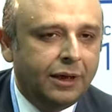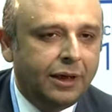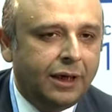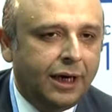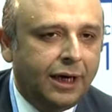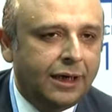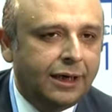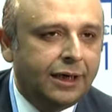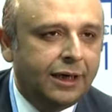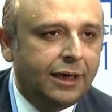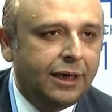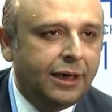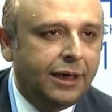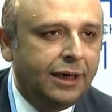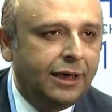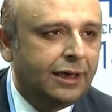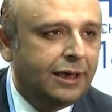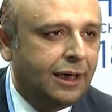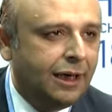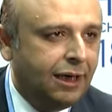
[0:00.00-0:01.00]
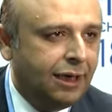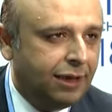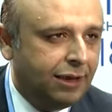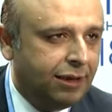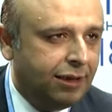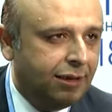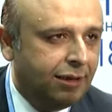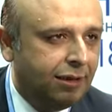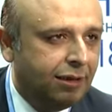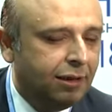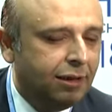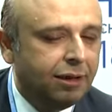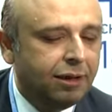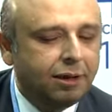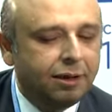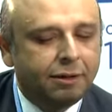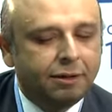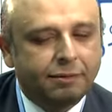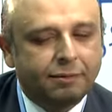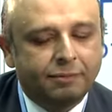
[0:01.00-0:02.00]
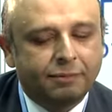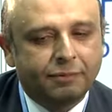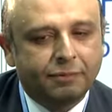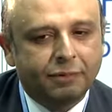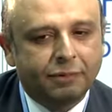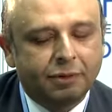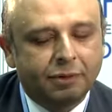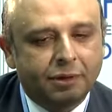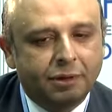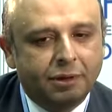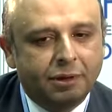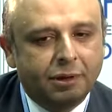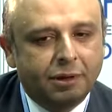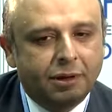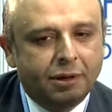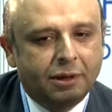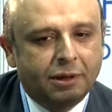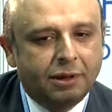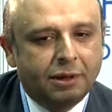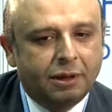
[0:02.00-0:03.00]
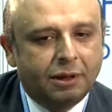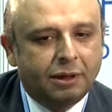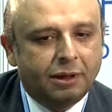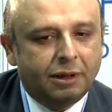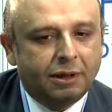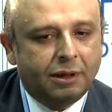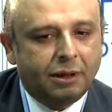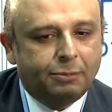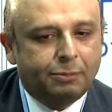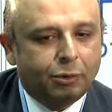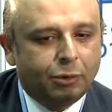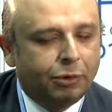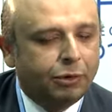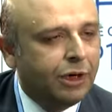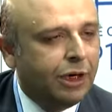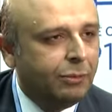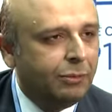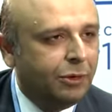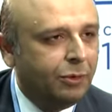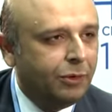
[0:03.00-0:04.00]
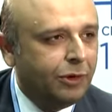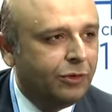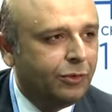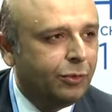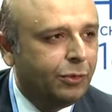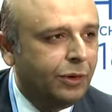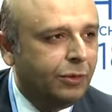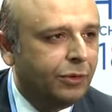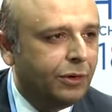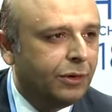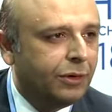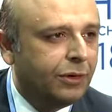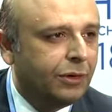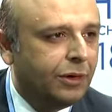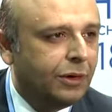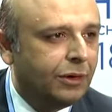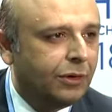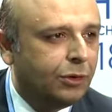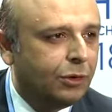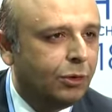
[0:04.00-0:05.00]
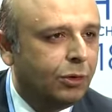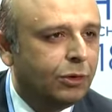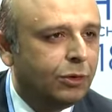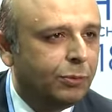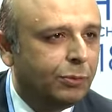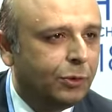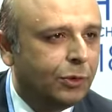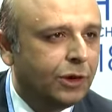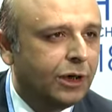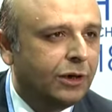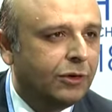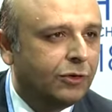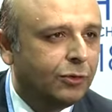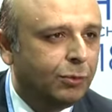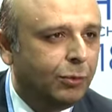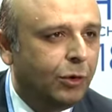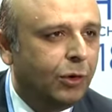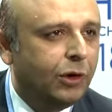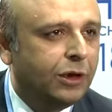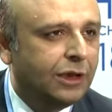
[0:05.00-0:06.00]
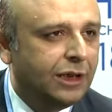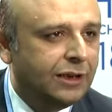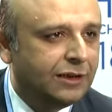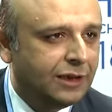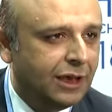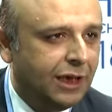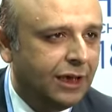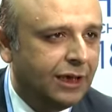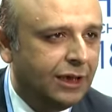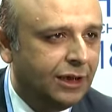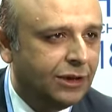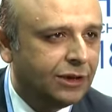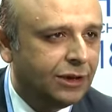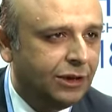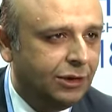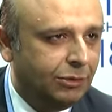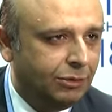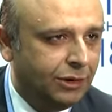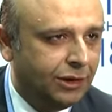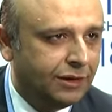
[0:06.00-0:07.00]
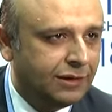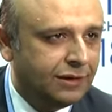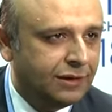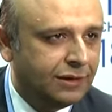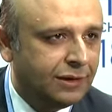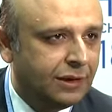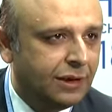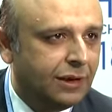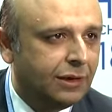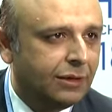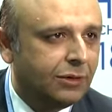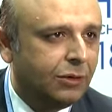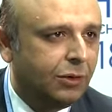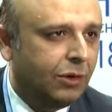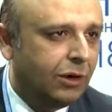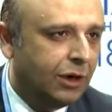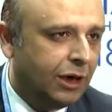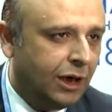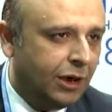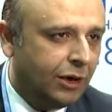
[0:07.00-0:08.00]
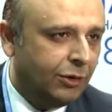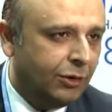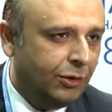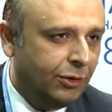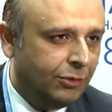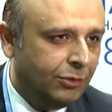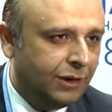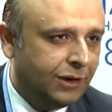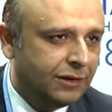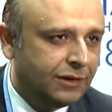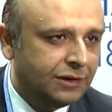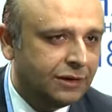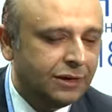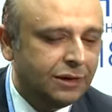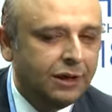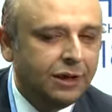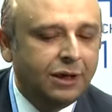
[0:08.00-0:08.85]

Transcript: had intaked a program in which we were told to put in small desalination units called RO units